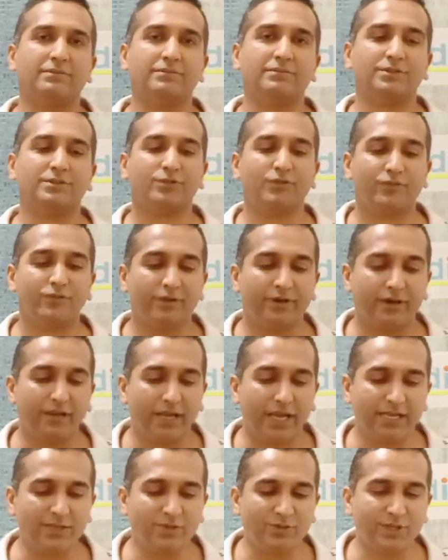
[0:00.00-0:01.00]
So
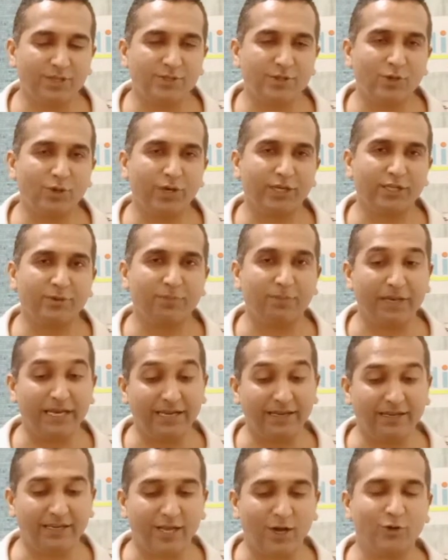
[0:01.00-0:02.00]
as soon as you look at the
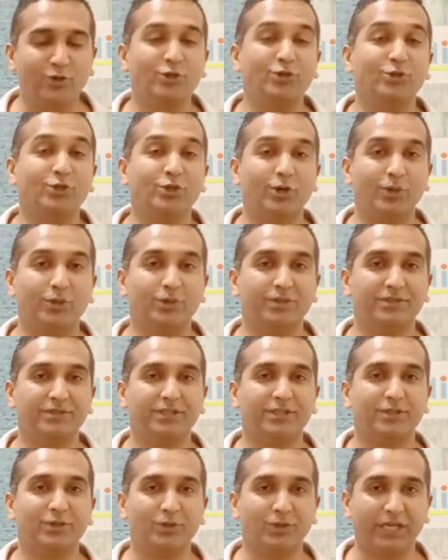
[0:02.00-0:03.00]
plate, now you know
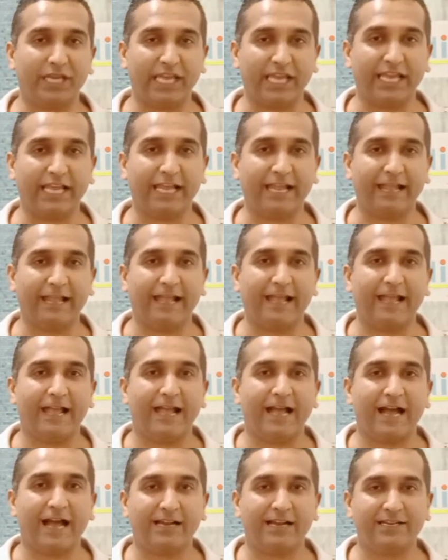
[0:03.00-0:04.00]
that, okay,
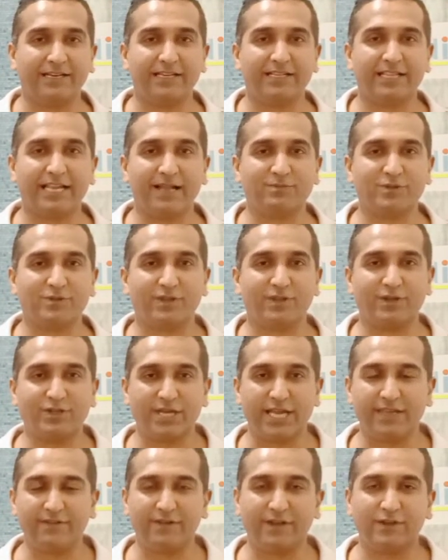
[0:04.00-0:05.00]
100 grams of the
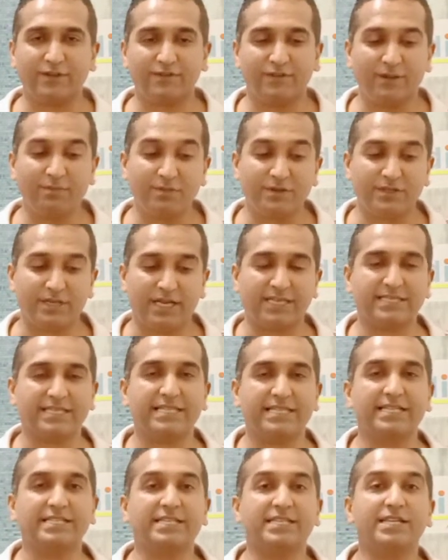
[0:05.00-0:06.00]
dry weight of them
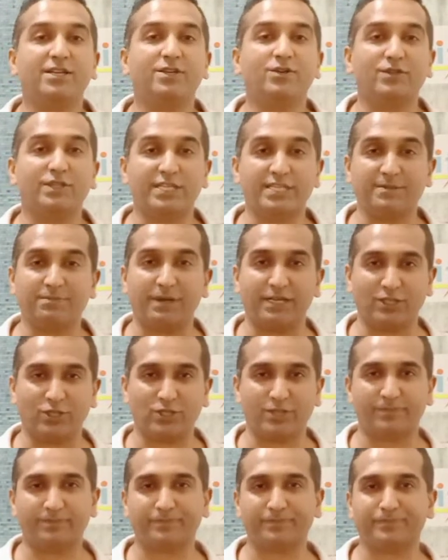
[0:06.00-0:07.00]
translated into this
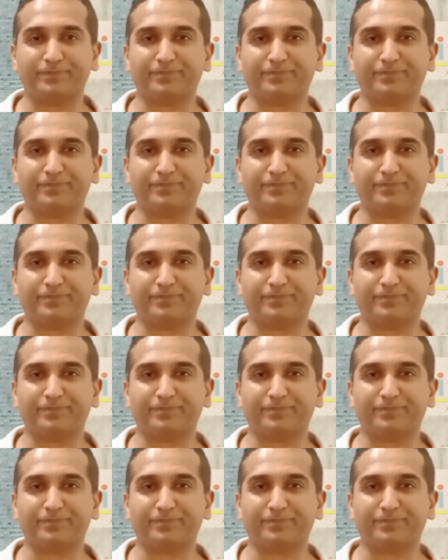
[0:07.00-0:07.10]
much.